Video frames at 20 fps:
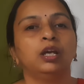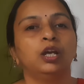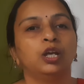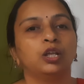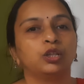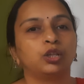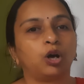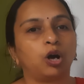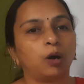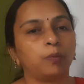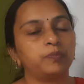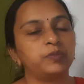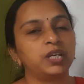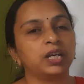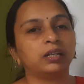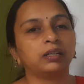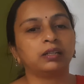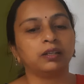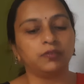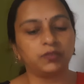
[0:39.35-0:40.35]
the
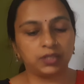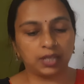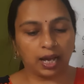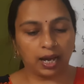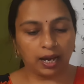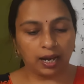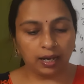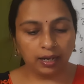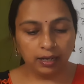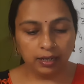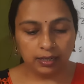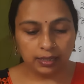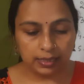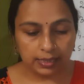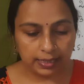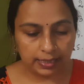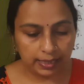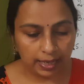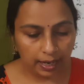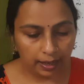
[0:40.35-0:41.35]
objectives are
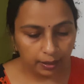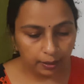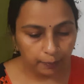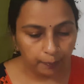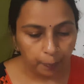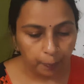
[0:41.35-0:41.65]
set.